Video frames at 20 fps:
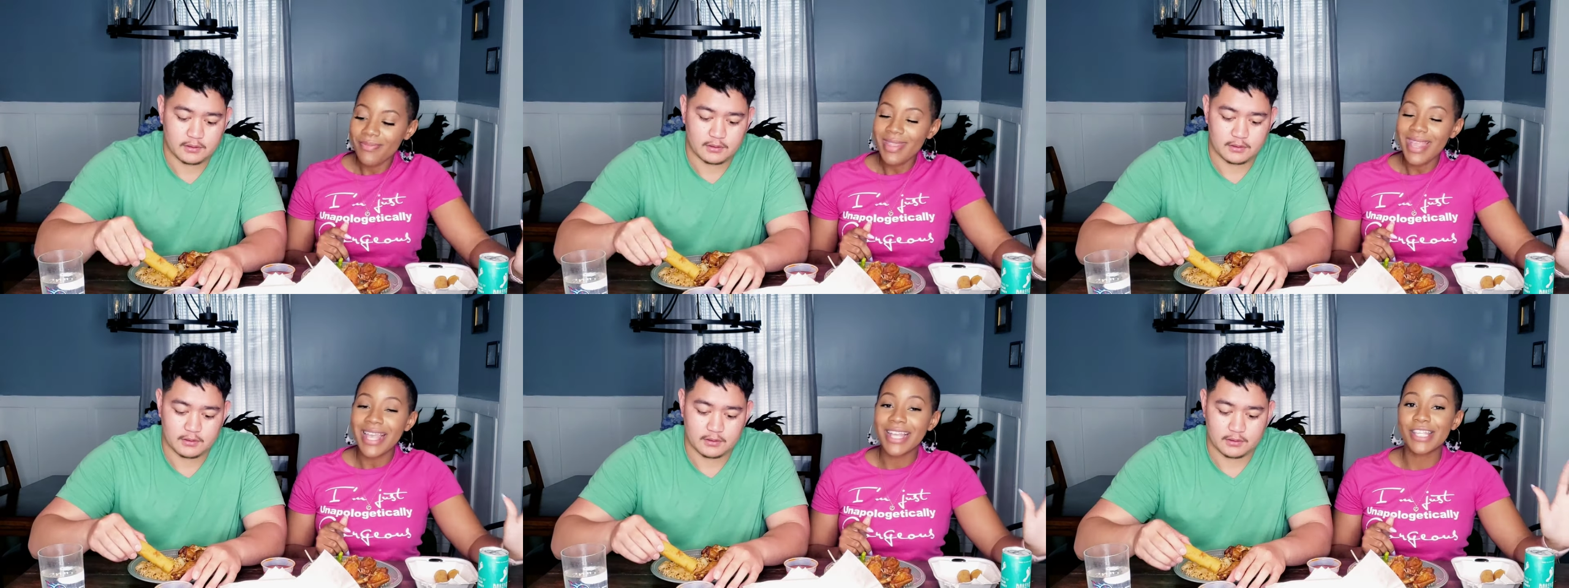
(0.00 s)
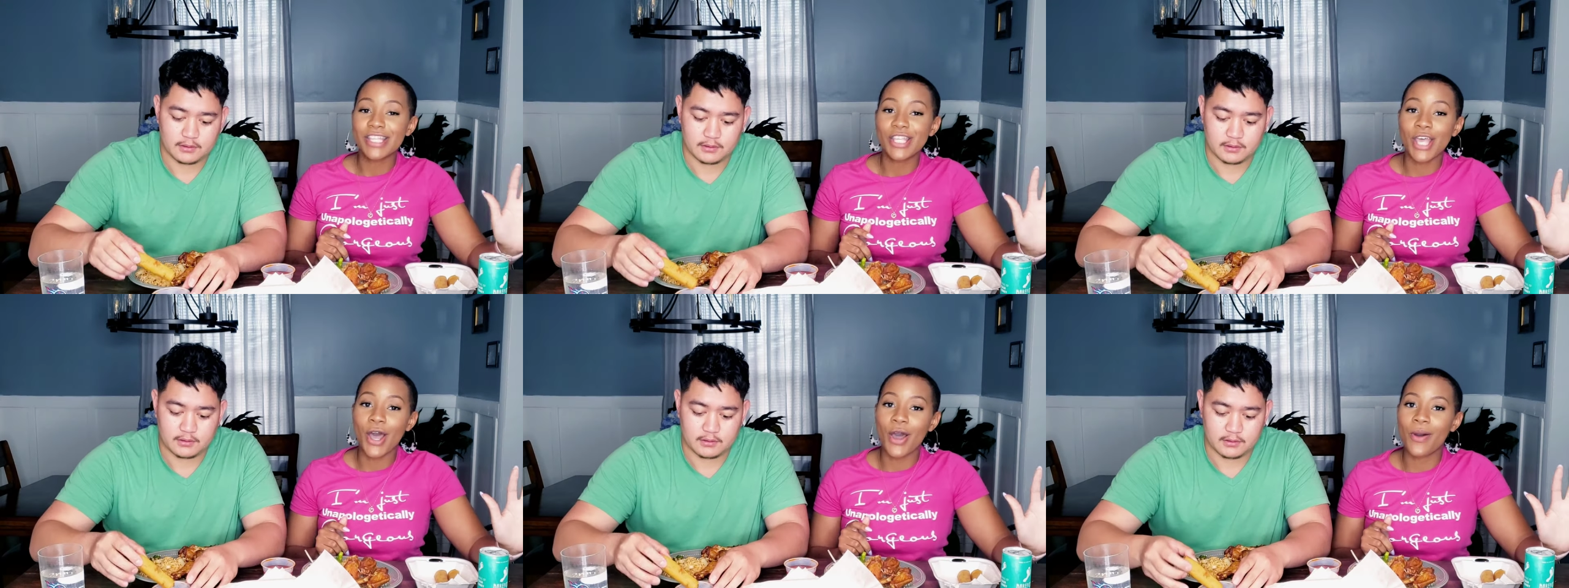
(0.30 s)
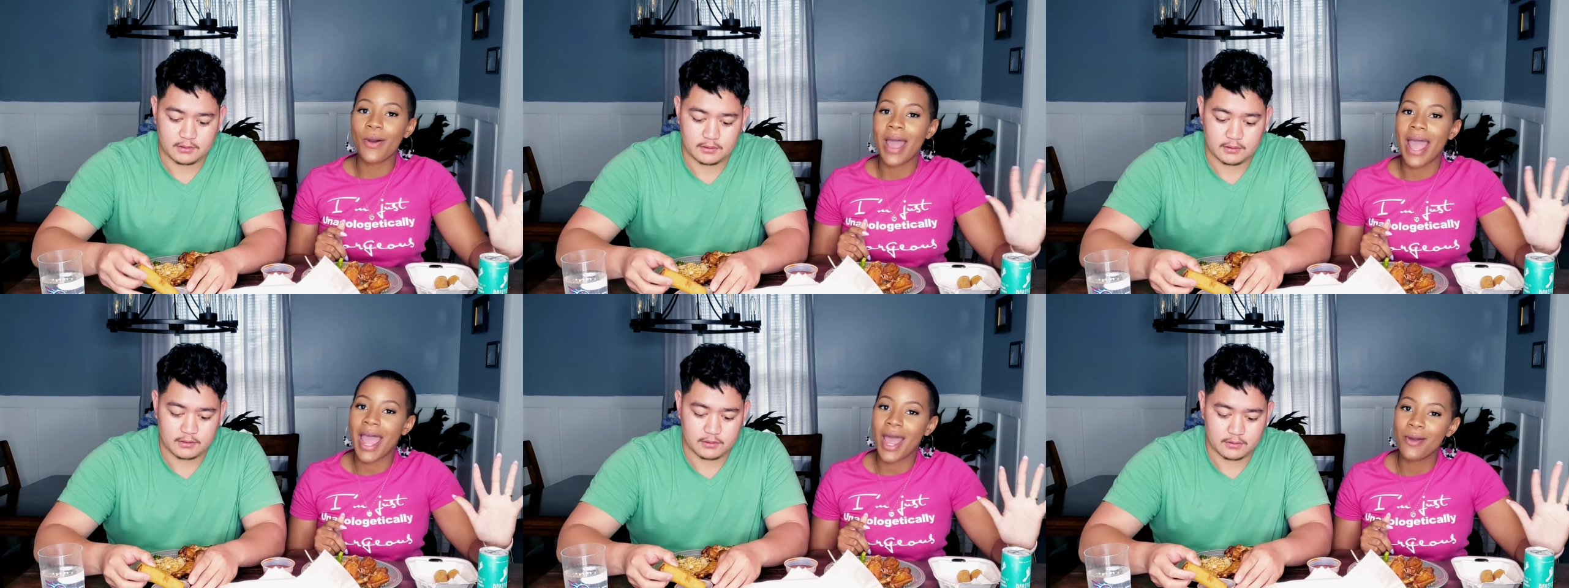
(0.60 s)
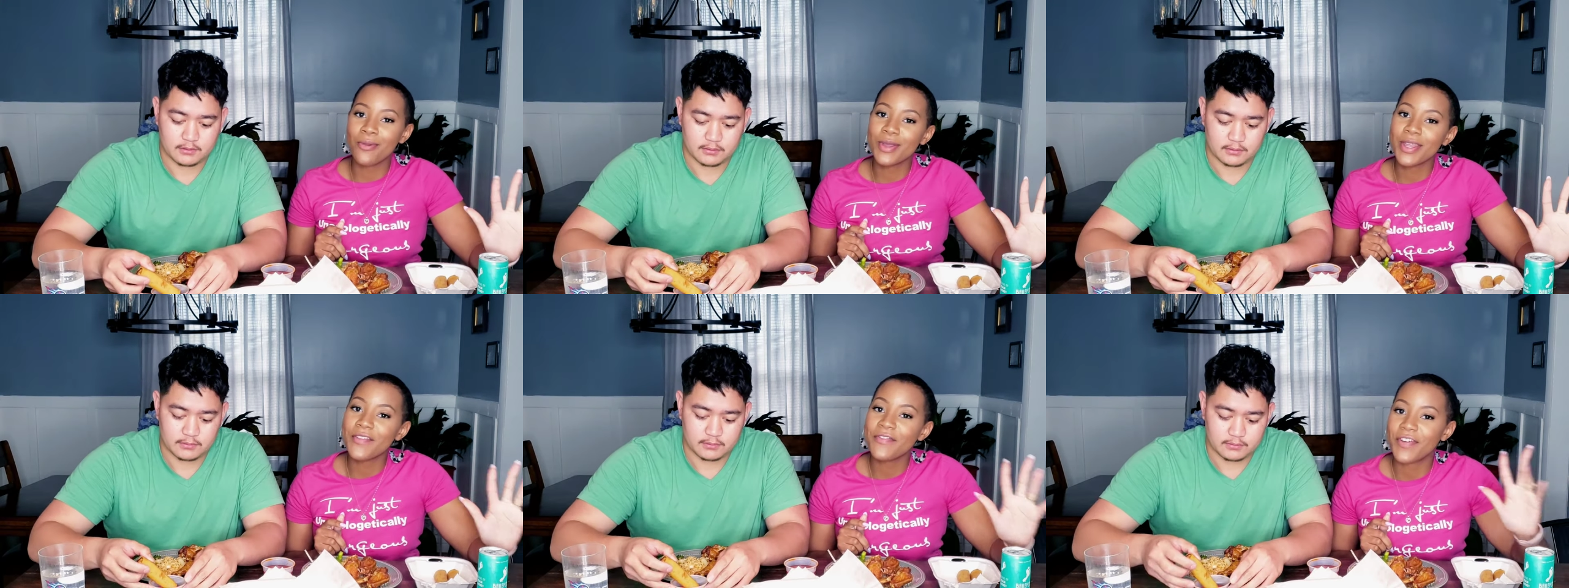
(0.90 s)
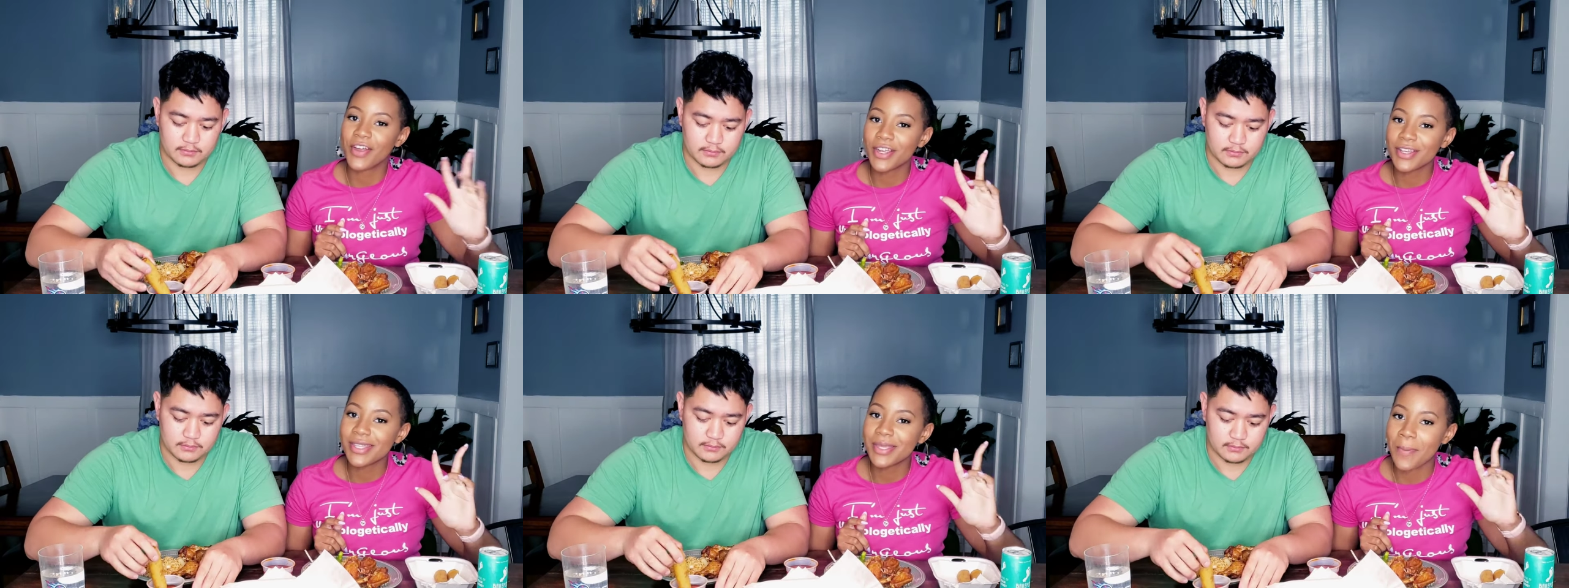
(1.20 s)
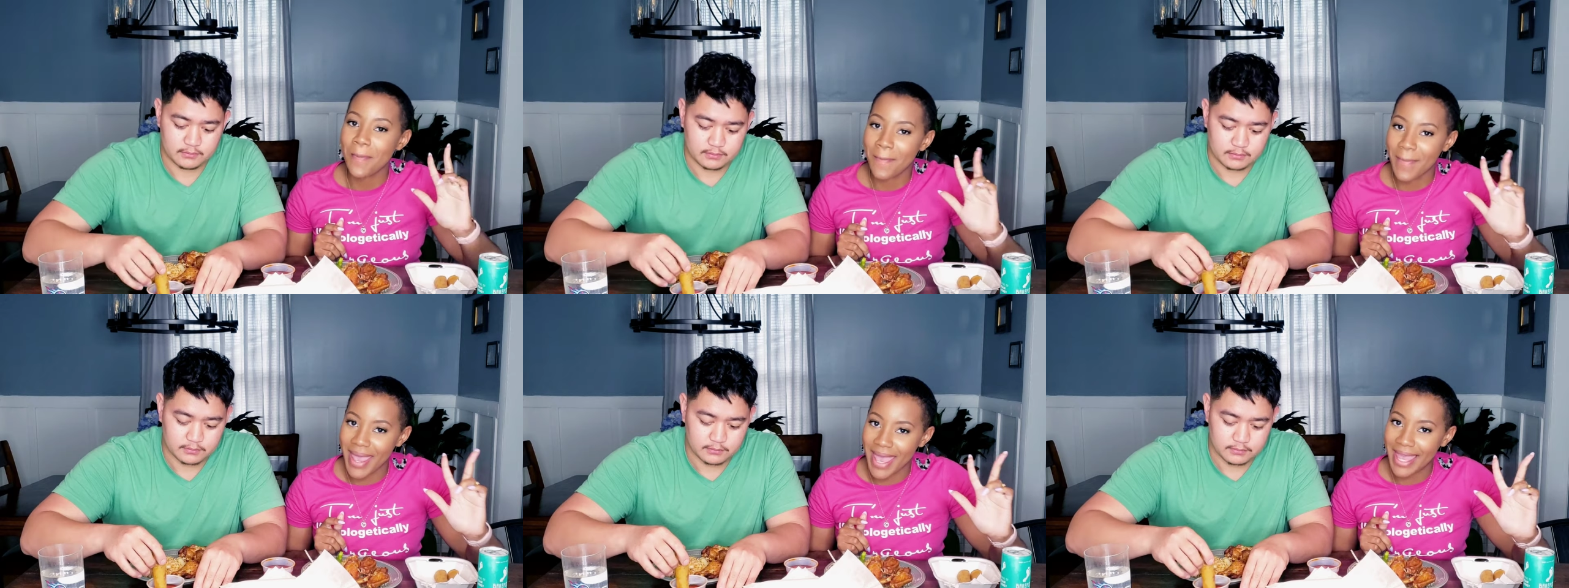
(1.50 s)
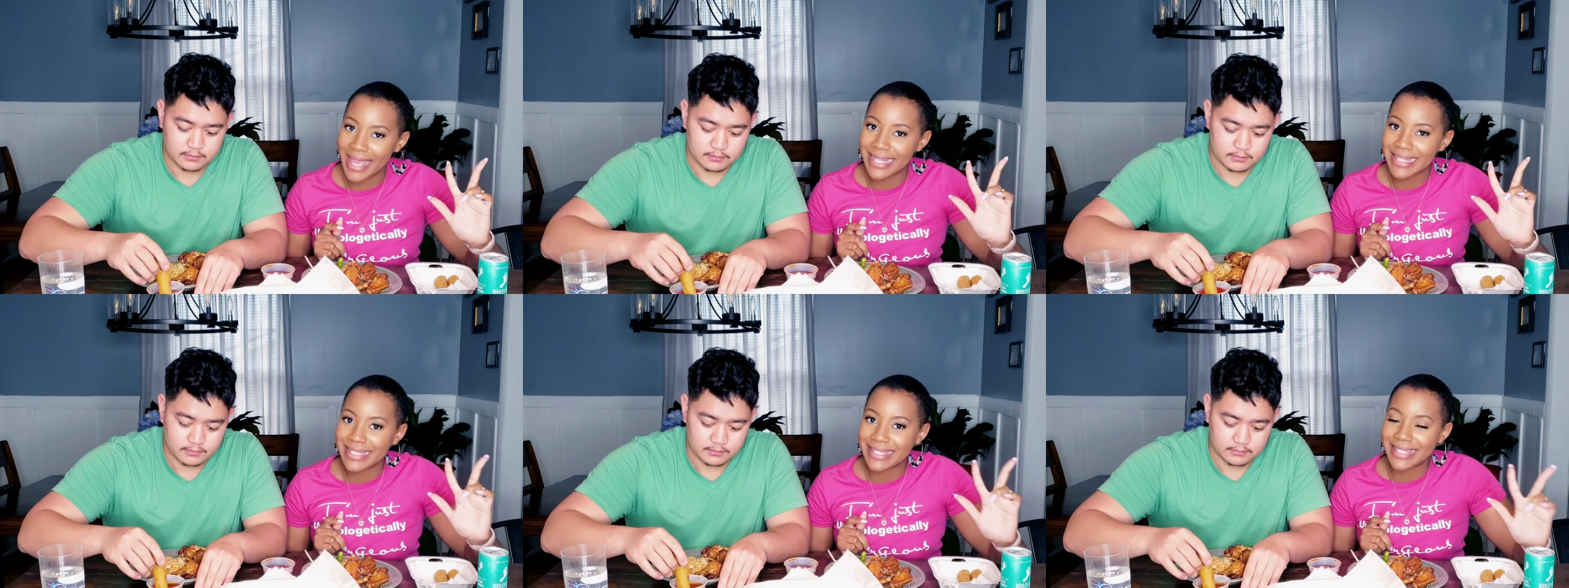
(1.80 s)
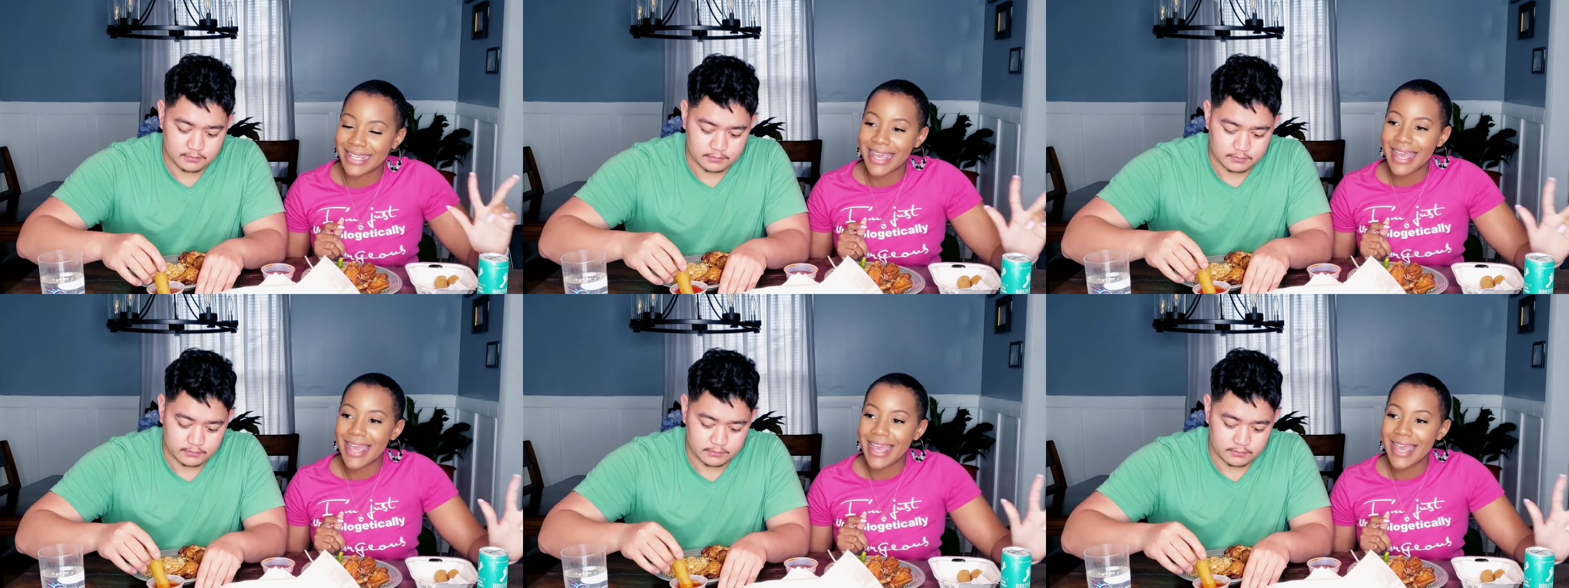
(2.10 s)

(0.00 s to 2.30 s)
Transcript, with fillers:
Speaker 1: it. So how we first met